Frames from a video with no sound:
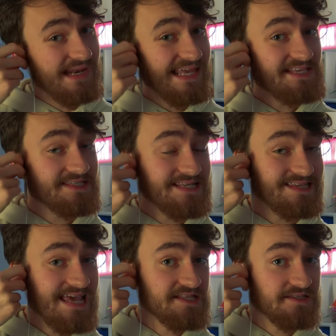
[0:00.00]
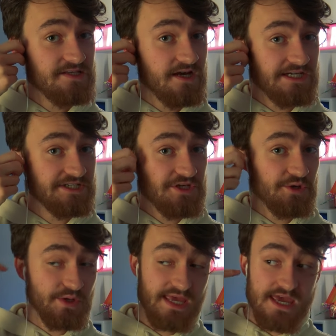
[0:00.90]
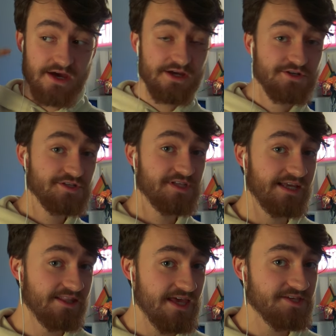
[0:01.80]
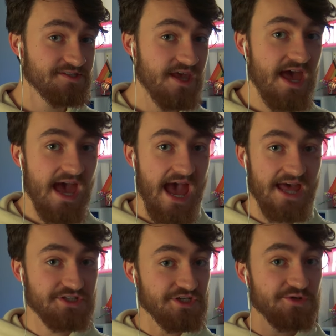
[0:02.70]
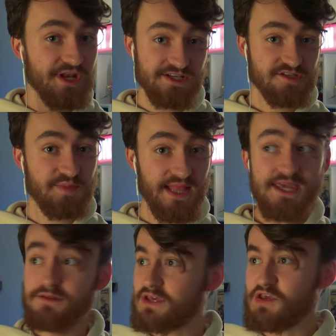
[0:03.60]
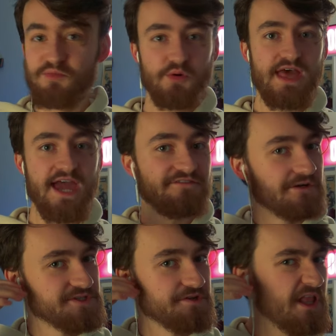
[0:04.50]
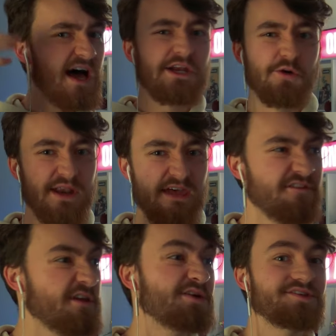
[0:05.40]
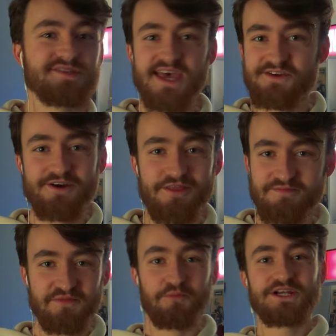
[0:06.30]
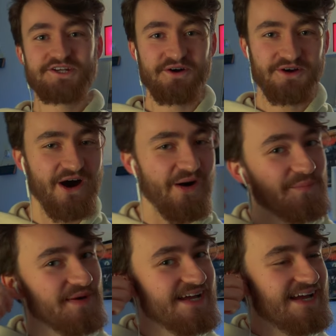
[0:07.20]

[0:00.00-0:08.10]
place this inside your ear, just like this, and you can explain that you bought the headphones online or whatever. You can say you got them from wish dot com,